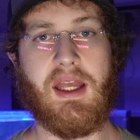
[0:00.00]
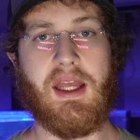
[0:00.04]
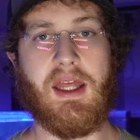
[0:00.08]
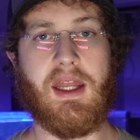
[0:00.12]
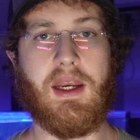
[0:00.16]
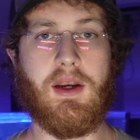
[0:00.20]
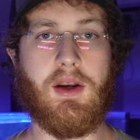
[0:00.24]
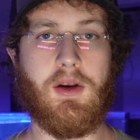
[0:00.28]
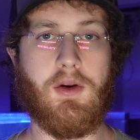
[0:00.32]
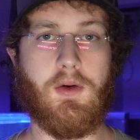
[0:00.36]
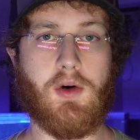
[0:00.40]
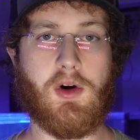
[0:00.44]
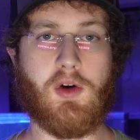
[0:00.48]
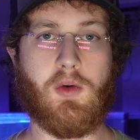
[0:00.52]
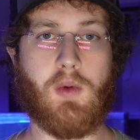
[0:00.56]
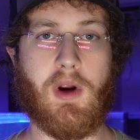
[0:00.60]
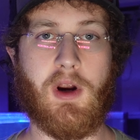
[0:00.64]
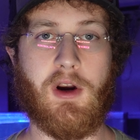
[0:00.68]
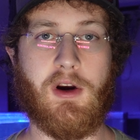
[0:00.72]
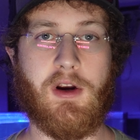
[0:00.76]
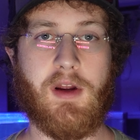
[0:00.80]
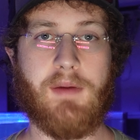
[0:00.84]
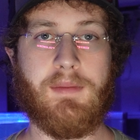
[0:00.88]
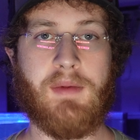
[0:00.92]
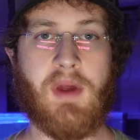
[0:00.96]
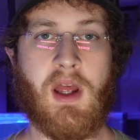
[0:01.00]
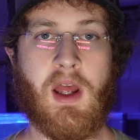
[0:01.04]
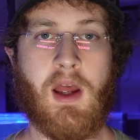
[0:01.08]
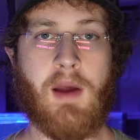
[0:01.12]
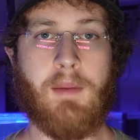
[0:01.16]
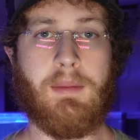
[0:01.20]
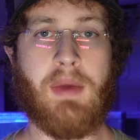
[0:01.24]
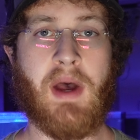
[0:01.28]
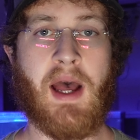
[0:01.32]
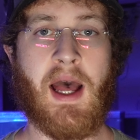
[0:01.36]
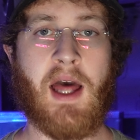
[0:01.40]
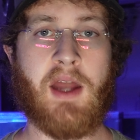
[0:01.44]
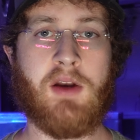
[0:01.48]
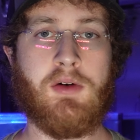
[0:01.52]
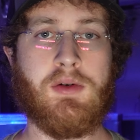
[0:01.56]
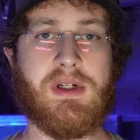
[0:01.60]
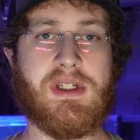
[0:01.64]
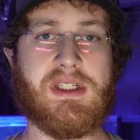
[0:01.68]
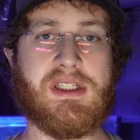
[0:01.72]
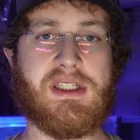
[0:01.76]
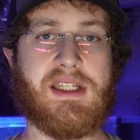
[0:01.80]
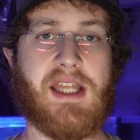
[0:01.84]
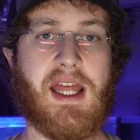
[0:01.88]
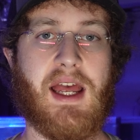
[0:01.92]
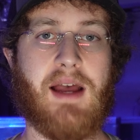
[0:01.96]
in a new aquarium, but how to
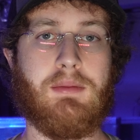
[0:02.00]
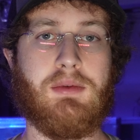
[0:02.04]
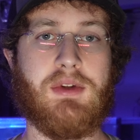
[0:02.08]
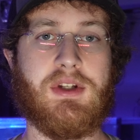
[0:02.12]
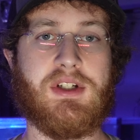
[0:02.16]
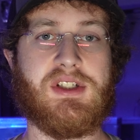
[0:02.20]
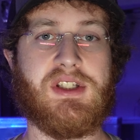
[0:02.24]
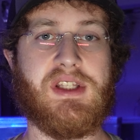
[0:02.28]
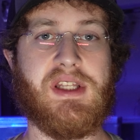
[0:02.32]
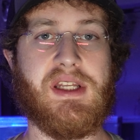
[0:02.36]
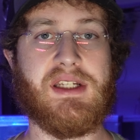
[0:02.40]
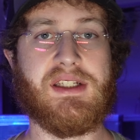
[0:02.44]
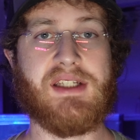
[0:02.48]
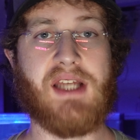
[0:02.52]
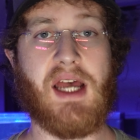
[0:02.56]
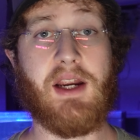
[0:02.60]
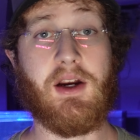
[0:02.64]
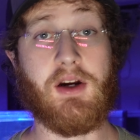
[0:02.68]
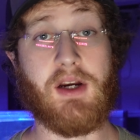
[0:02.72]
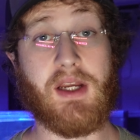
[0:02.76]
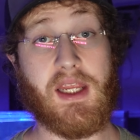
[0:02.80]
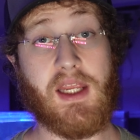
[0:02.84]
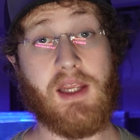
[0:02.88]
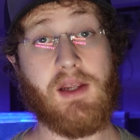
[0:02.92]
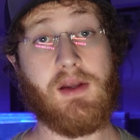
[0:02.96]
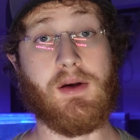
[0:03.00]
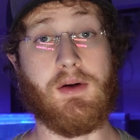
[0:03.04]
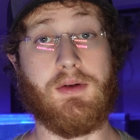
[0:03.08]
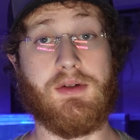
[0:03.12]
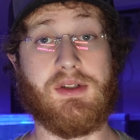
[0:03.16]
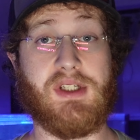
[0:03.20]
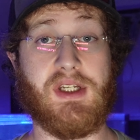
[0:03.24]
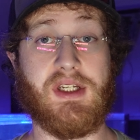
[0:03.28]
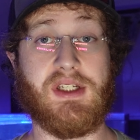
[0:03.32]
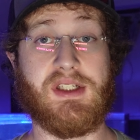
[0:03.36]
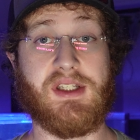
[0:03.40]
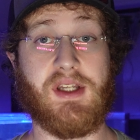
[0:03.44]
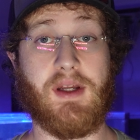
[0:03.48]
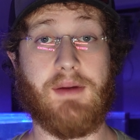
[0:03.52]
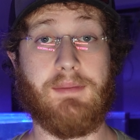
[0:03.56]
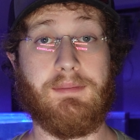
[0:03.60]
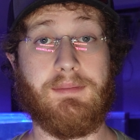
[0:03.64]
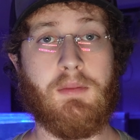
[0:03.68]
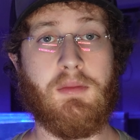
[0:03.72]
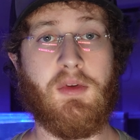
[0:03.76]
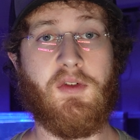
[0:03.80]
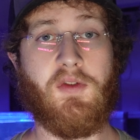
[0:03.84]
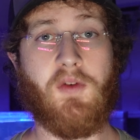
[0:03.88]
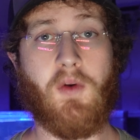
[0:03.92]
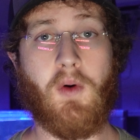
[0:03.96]
establish the entire
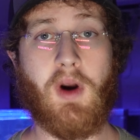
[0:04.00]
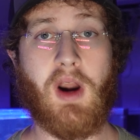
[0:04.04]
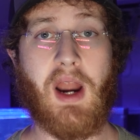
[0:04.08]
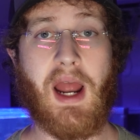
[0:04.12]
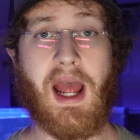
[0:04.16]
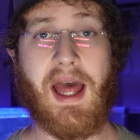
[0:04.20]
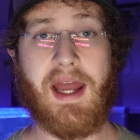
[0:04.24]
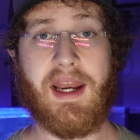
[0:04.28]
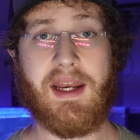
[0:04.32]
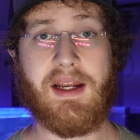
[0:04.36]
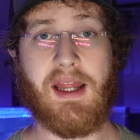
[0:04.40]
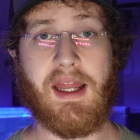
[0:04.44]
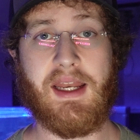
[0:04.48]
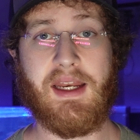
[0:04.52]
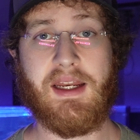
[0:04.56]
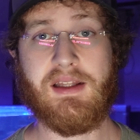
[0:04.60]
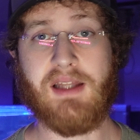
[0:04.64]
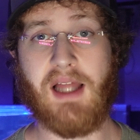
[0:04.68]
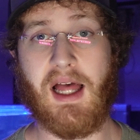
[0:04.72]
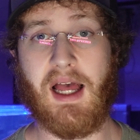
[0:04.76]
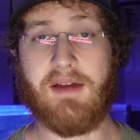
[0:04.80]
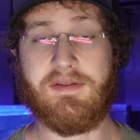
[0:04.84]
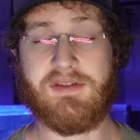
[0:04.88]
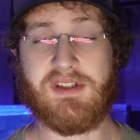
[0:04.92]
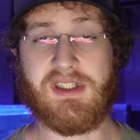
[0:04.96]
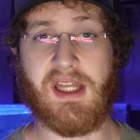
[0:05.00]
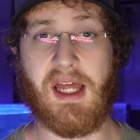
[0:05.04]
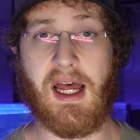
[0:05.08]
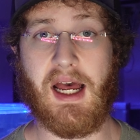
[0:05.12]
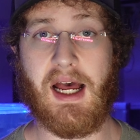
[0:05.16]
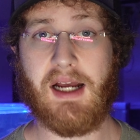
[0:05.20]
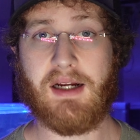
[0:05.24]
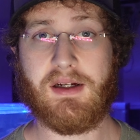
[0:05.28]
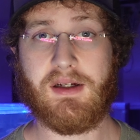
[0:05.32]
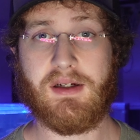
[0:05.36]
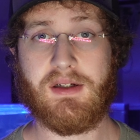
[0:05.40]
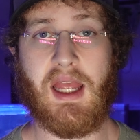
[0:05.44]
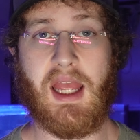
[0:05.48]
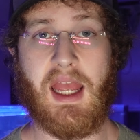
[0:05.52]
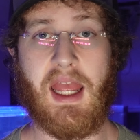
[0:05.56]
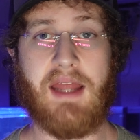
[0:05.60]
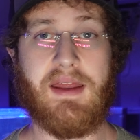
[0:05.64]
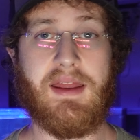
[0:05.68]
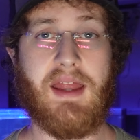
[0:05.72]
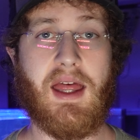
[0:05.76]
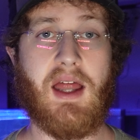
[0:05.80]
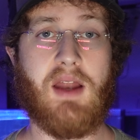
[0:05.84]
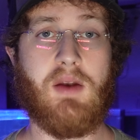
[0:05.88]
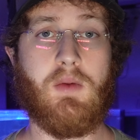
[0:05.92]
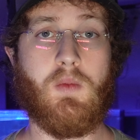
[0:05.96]
ecosystem before adding any livestock,
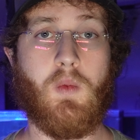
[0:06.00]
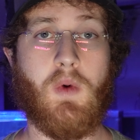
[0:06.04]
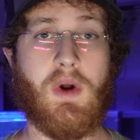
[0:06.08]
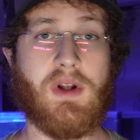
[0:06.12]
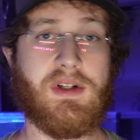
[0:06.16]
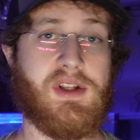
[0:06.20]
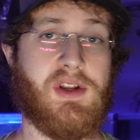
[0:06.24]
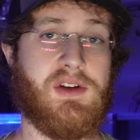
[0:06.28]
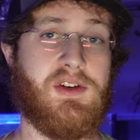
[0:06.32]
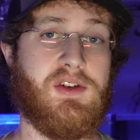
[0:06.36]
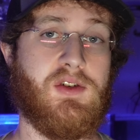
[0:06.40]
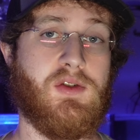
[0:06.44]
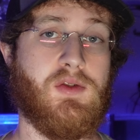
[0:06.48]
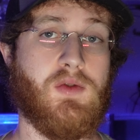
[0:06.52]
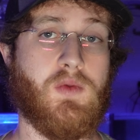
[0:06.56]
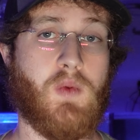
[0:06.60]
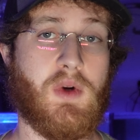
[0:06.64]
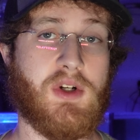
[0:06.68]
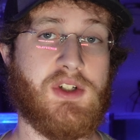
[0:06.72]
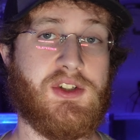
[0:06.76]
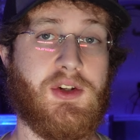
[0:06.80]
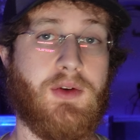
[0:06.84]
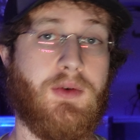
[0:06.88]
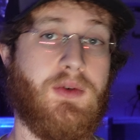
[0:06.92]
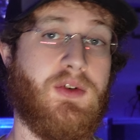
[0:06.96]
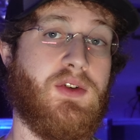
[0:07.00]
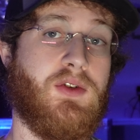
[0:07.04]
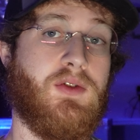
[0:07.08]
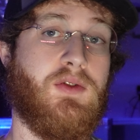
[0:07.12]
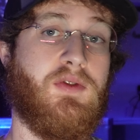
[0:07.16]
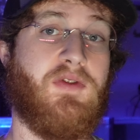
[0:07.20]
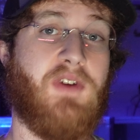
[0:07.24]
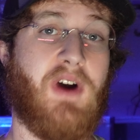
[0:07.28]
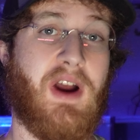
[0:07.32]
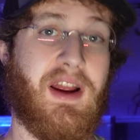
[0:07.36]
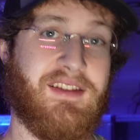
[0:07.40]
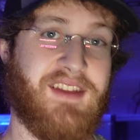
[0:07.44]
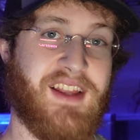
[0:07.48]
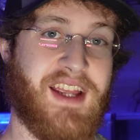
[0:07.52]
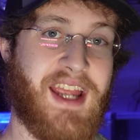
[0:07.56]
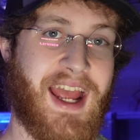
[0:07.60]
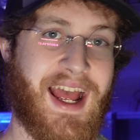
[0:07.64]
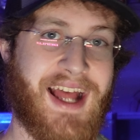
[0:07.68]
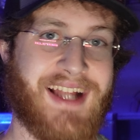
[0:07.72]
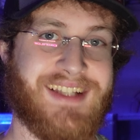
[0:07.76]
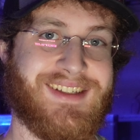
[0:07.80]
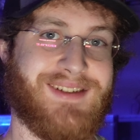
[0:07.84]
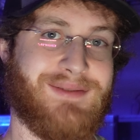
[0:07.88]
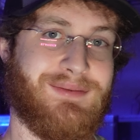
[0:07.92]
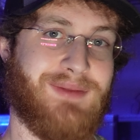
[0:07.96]
and then what to do once you do finally
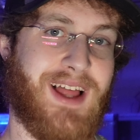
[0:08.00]
add some